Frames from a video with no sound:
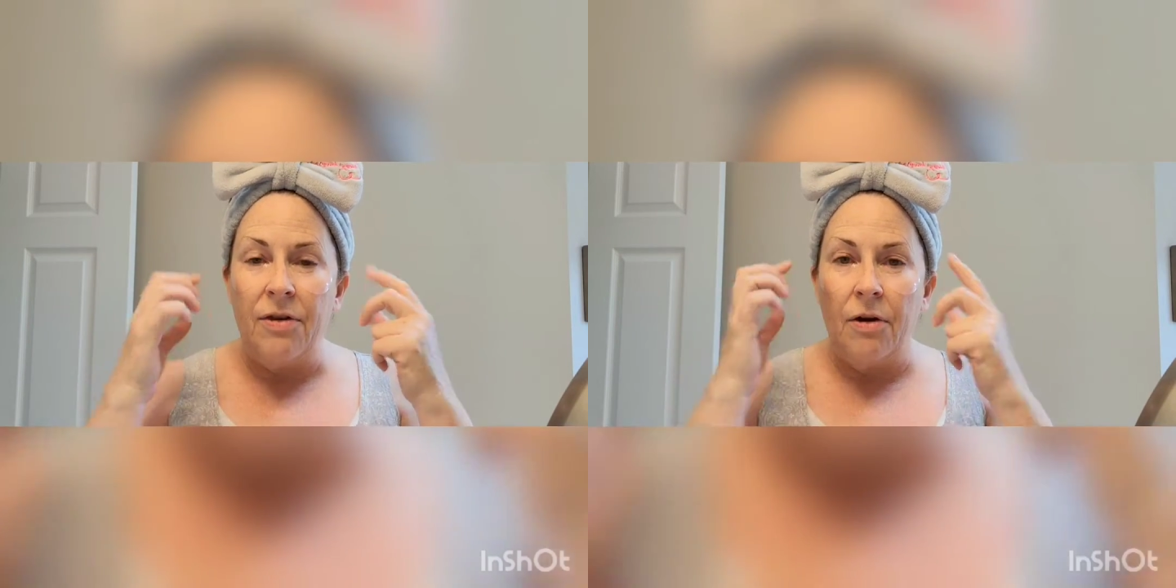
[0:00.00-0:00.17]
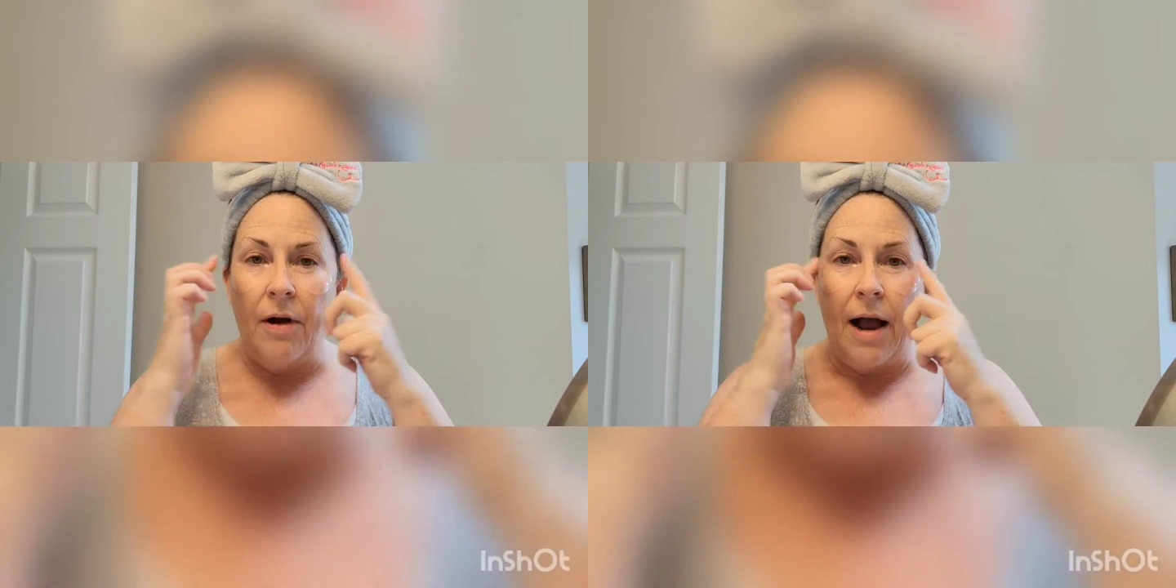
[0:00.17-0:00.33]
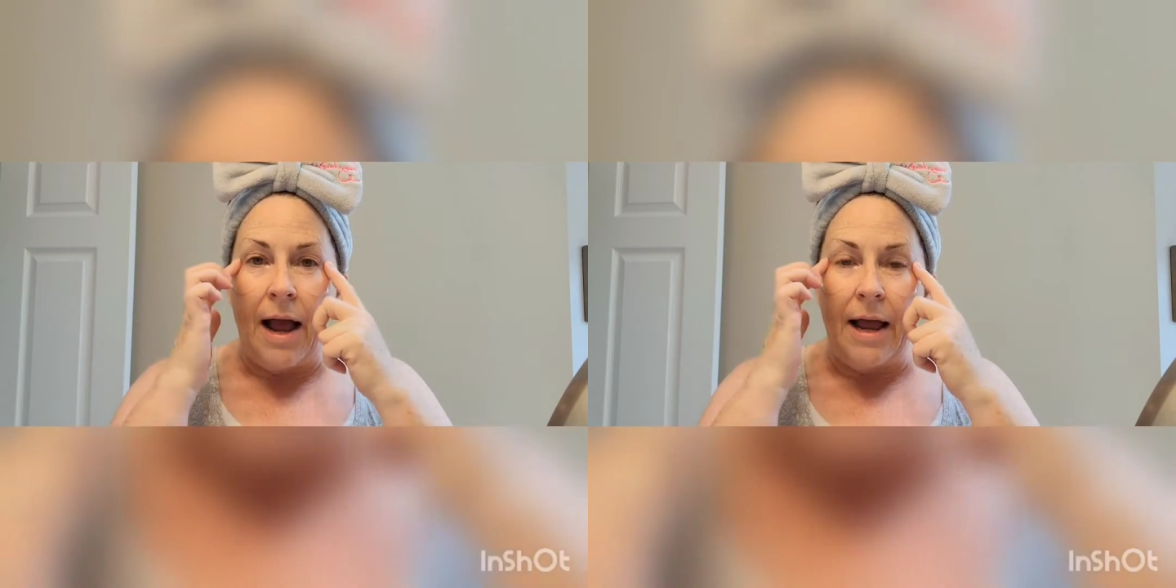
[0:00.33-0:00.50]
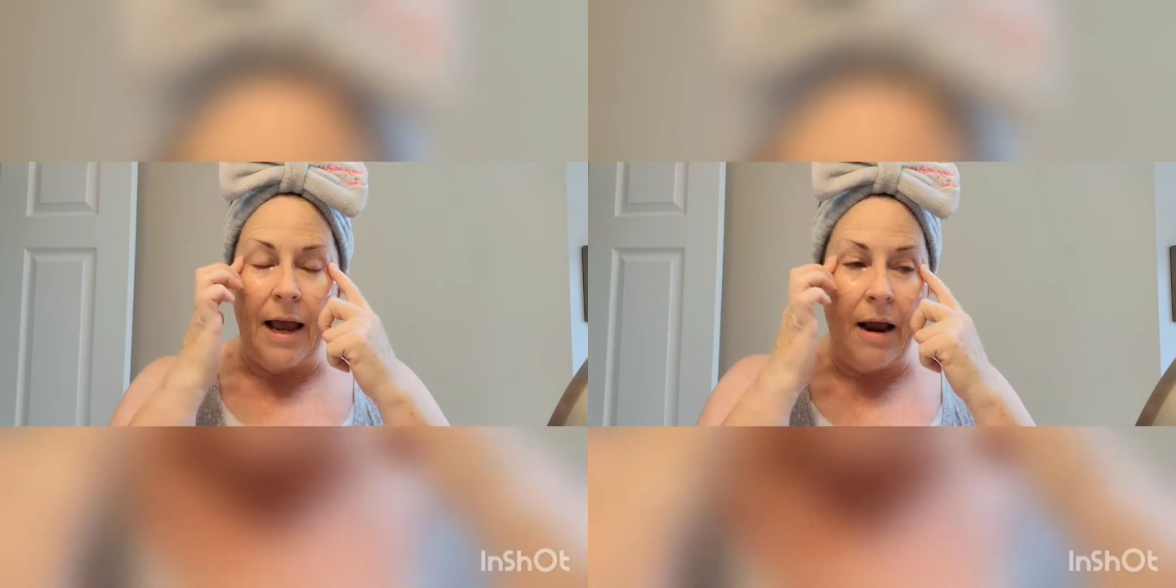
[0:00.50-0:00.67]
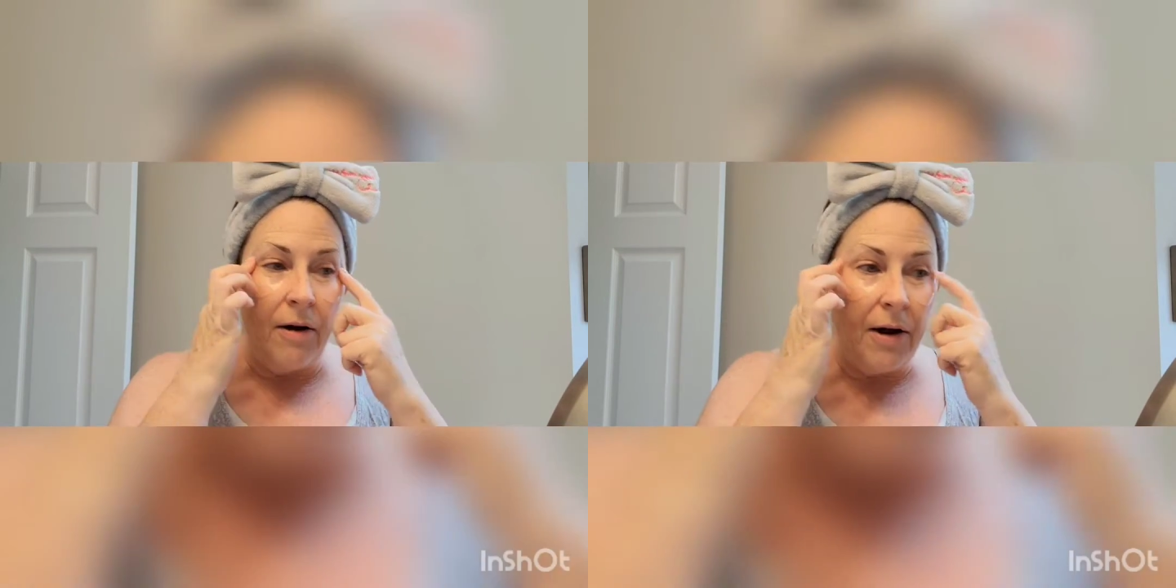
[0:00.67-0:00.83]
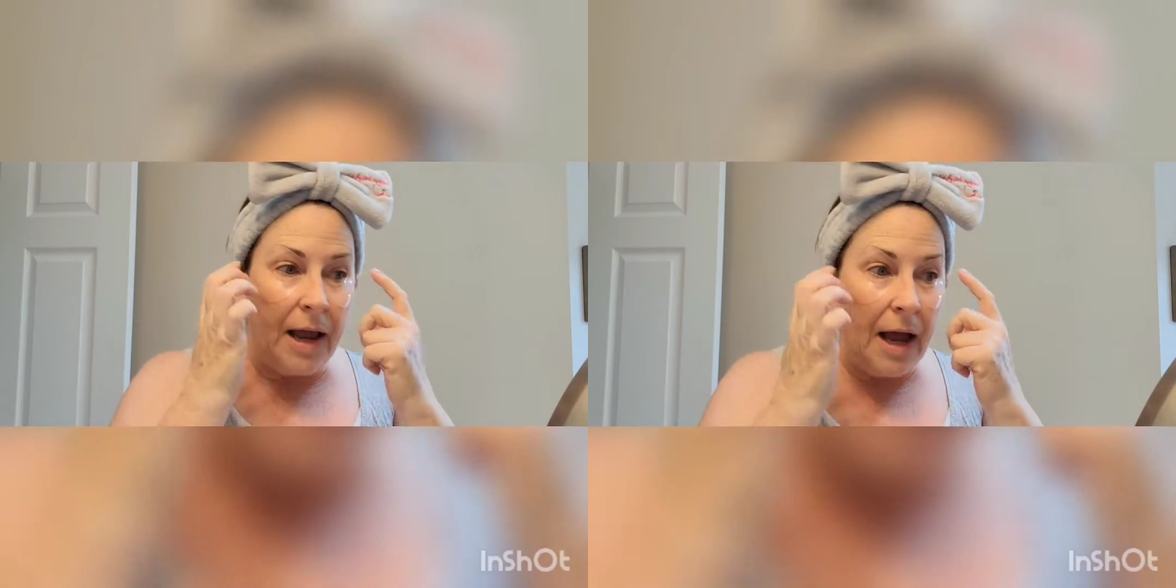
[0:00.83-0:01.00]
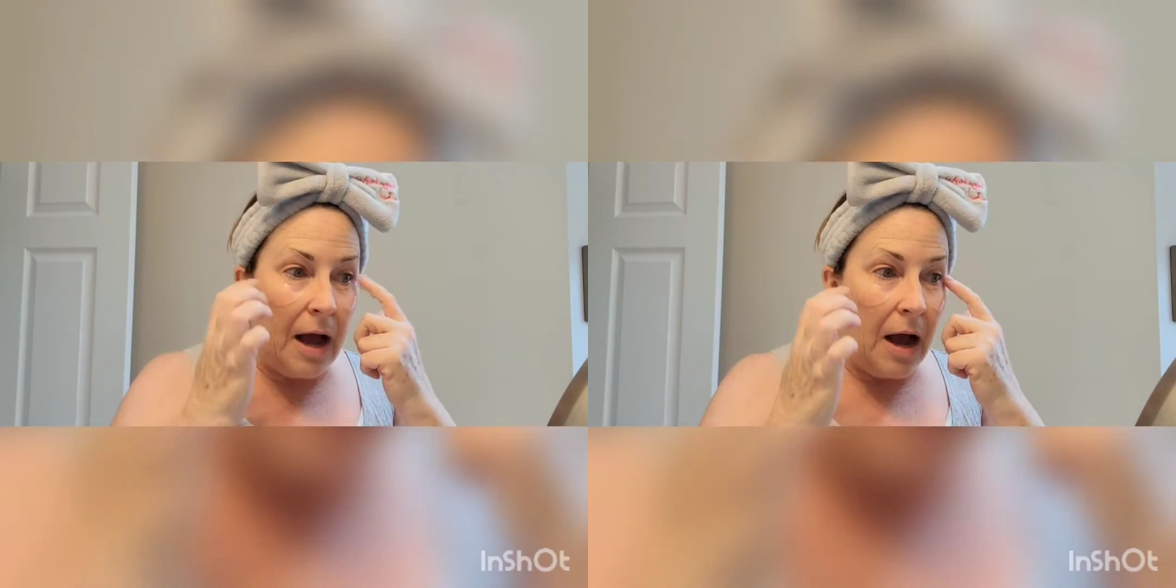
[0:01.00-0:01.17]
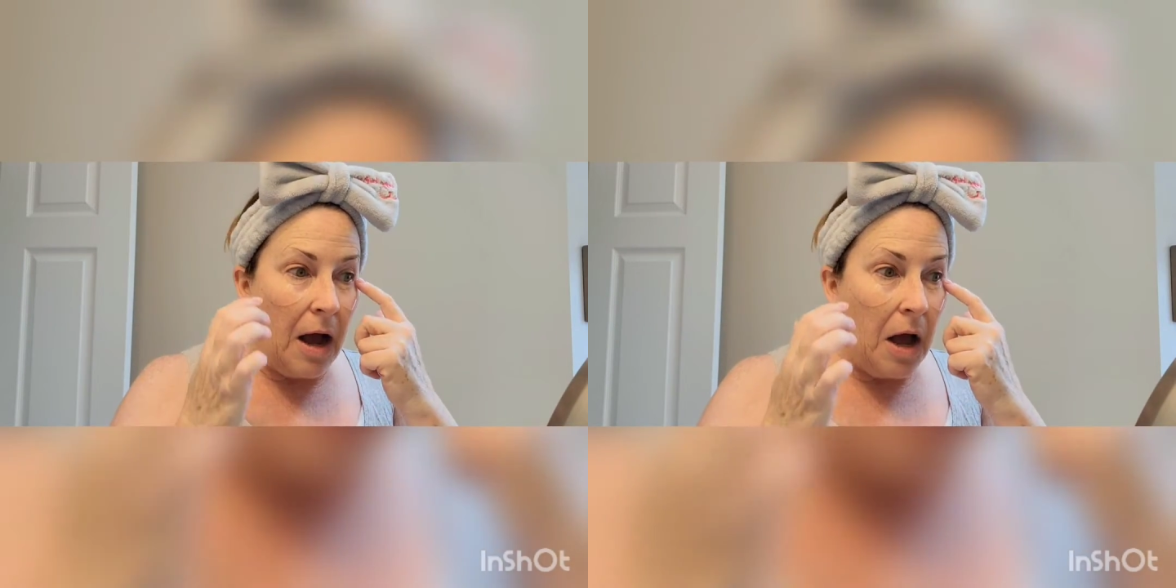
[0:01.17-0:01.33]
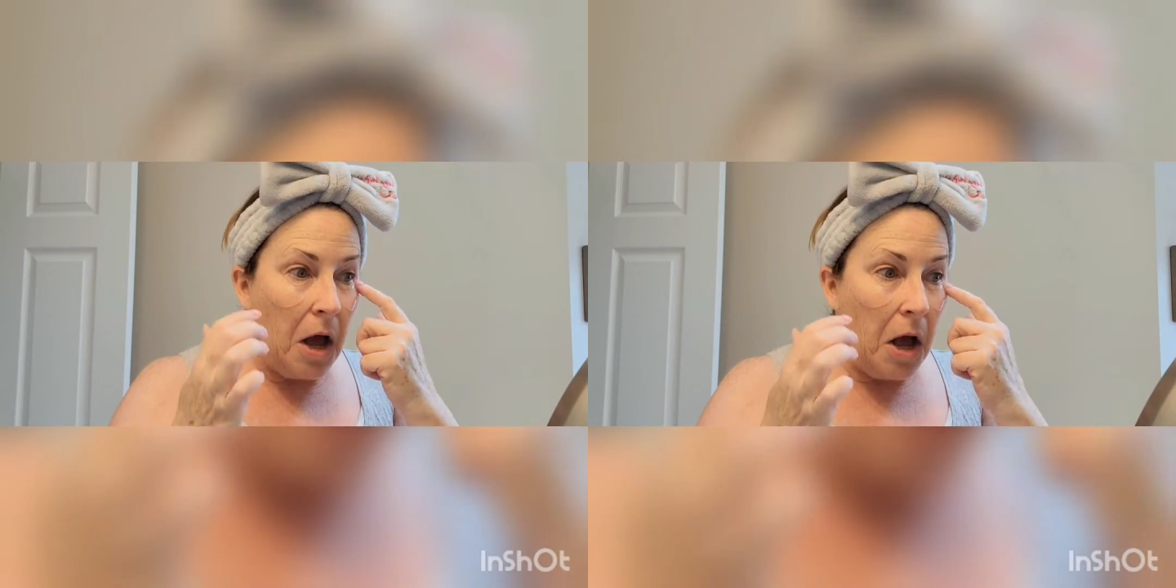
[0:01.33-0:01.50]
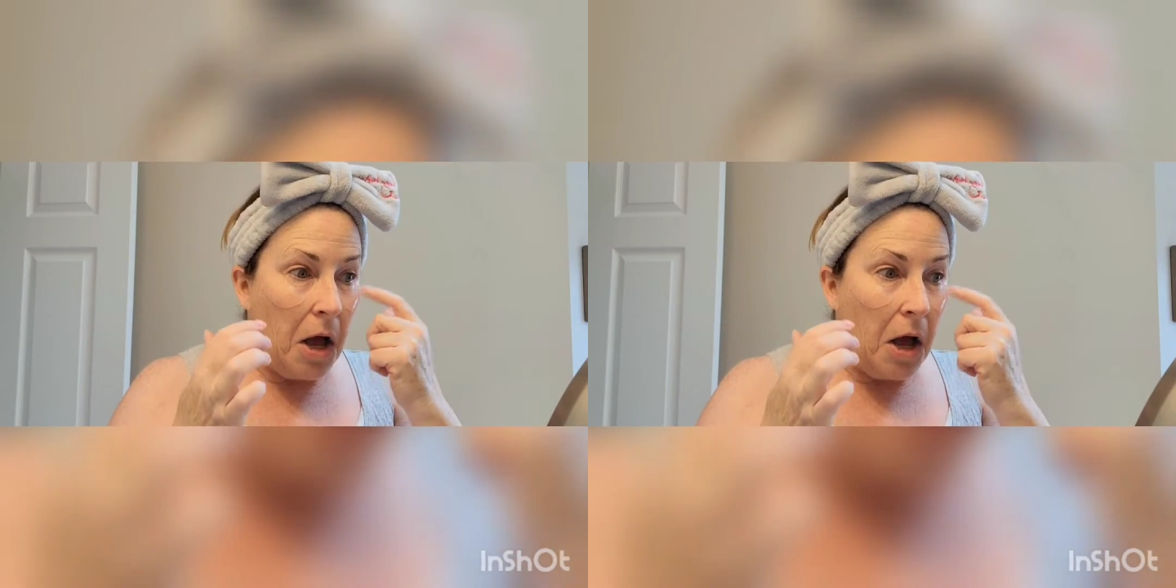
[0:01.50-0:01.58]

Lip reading: your eye area